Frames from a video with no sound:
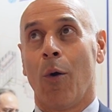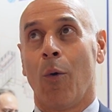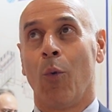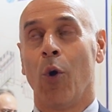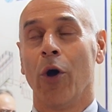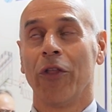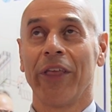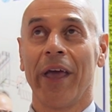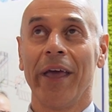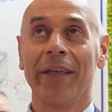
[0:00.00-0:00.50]

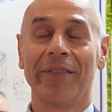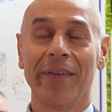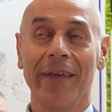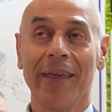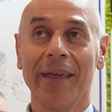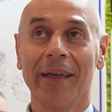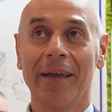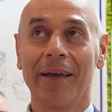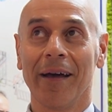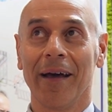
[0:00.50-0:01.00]
What I
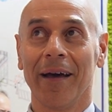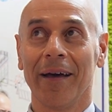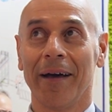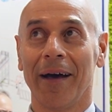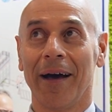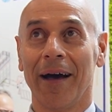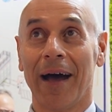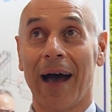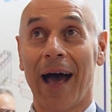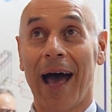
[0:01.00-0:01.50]
think,
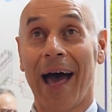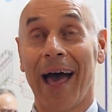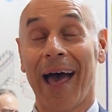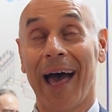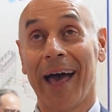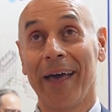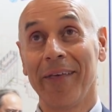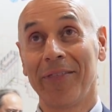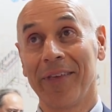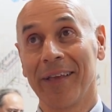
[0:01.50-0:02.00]

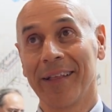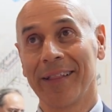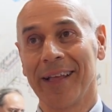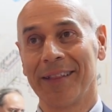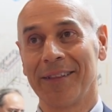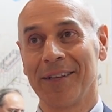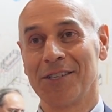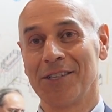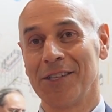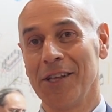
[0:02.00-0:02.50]
I think
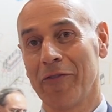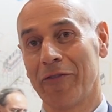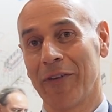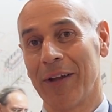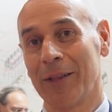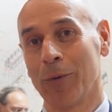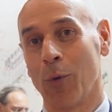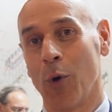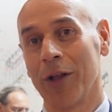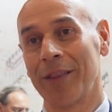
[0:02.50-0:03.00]
that is
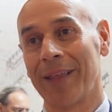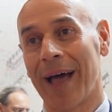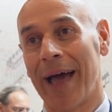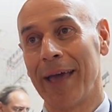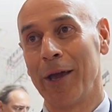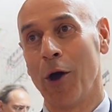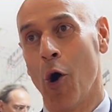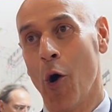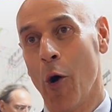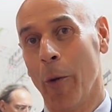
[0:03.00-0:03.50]
different what
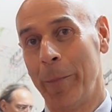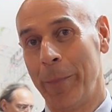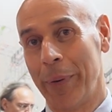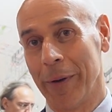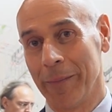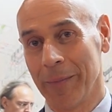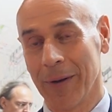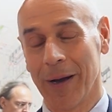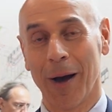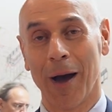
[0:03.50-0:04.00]
I
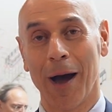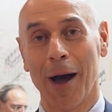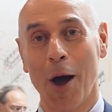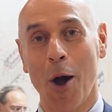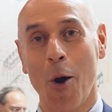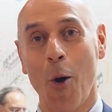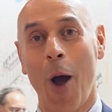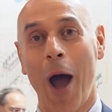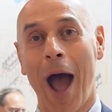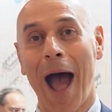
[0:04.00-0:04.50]
hope.
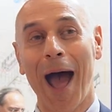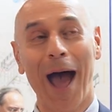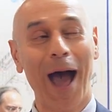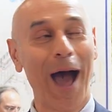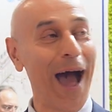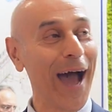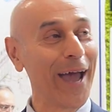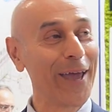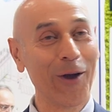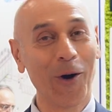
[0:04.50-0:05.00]

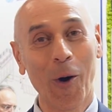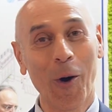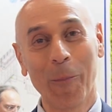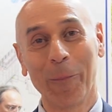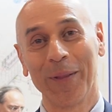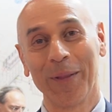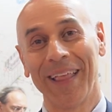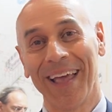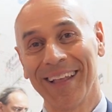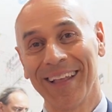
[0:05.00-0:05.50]
I
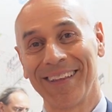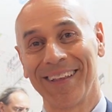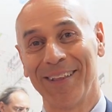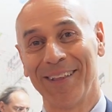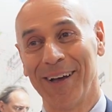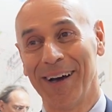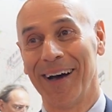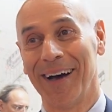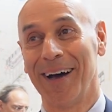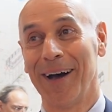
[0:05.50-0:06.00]
hope that
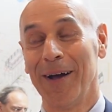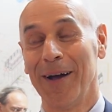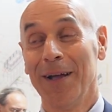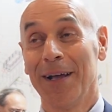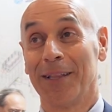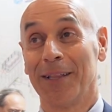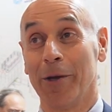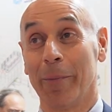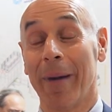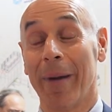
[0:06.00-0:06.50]

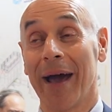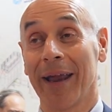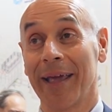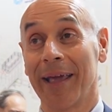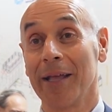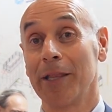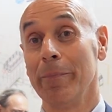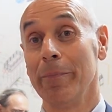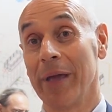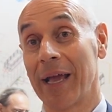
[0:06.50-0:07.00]
the
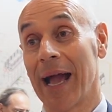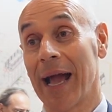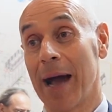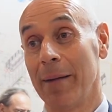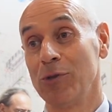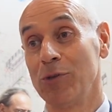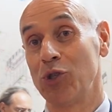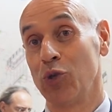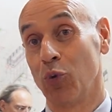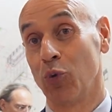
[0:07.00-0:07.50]
market
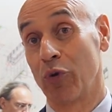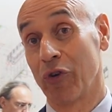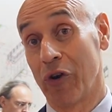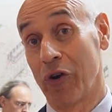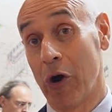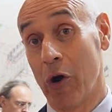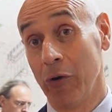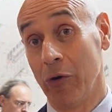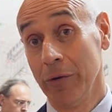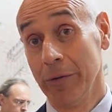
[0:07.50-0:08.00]
become to
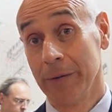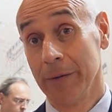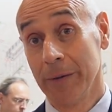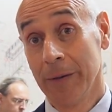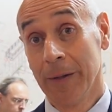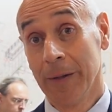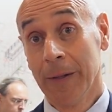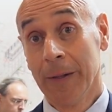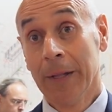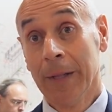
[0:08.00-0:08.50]
grow,
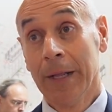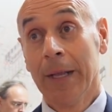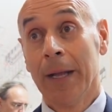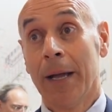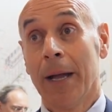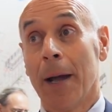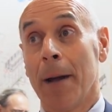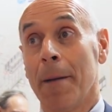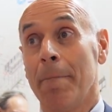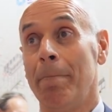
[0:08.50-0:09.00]

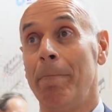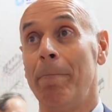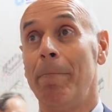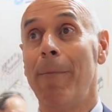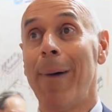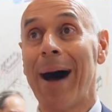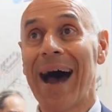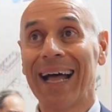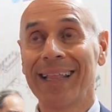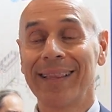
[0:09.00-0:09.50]

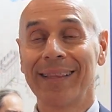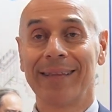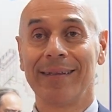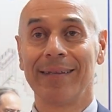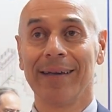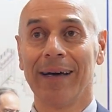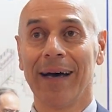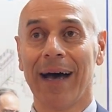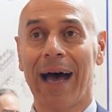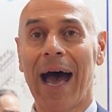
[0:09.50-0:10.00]
but
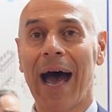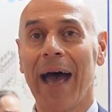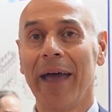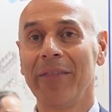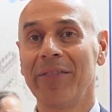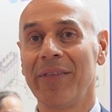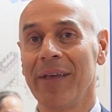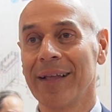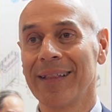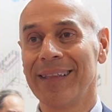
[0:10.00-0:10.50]
I
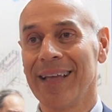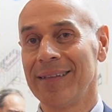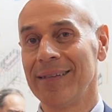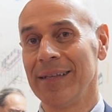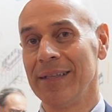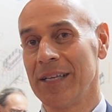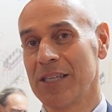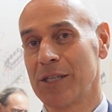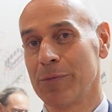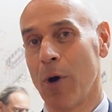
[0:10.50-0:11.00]
think that
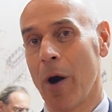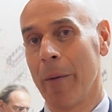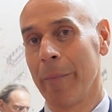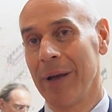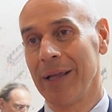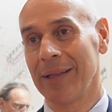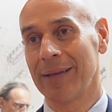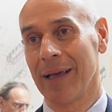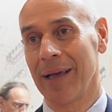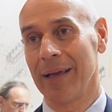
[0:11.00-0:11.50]
in this
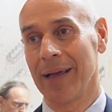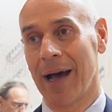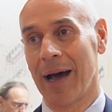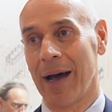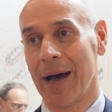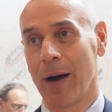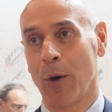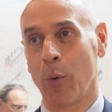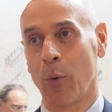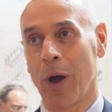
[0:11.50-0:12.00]
moment
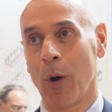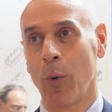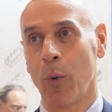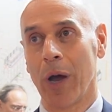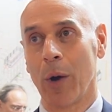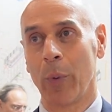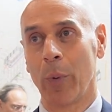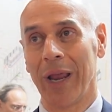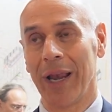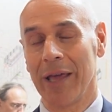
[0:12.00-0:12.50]

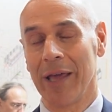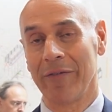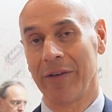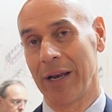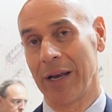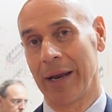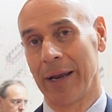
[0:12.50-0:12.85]
we live